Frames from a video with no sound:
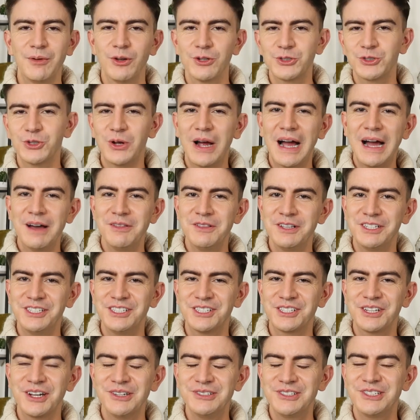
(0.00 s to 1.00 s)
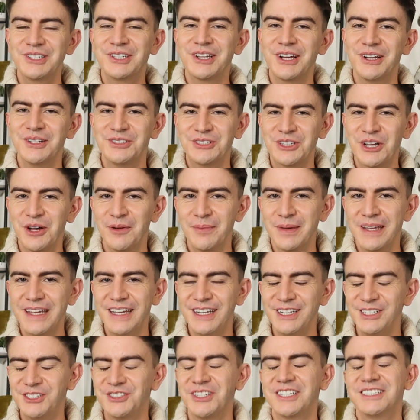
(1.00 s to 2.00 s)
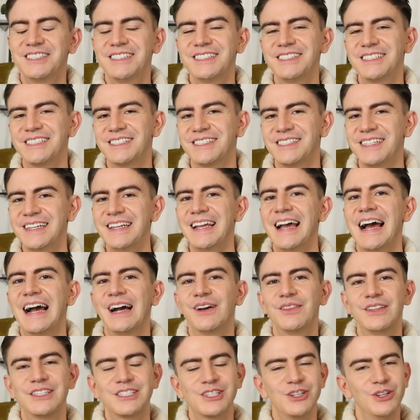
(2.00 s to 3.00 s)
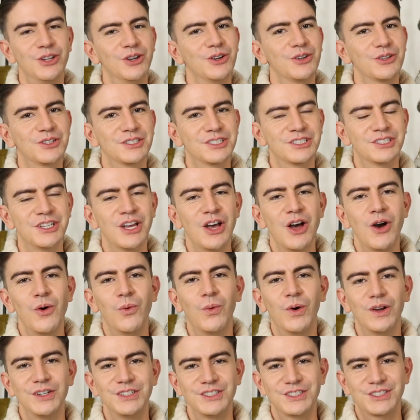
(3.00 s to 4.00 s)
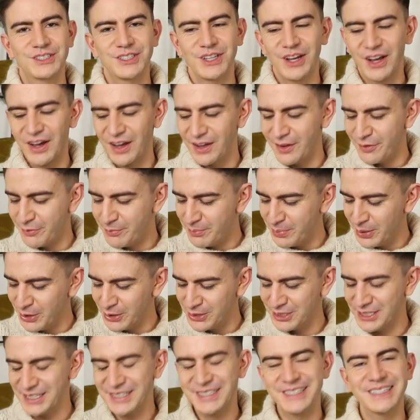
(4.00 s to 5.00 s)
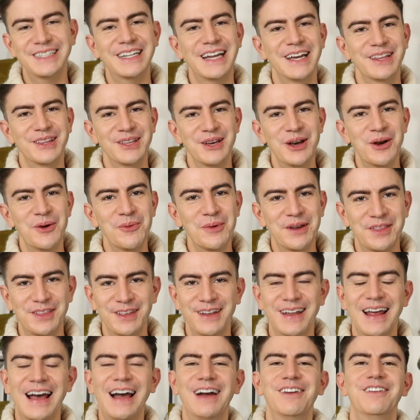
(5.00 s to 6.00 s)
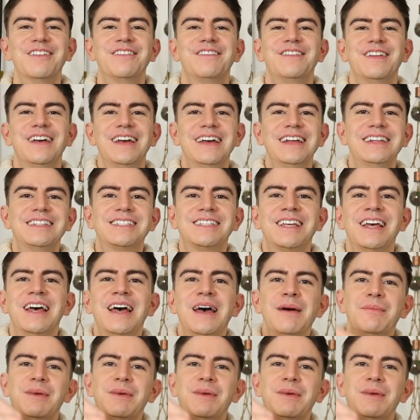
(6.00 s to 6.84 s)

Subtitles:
I'm not sure how this is going to go, so it'll be interesting to see how this looks once I've put it together with an outfit.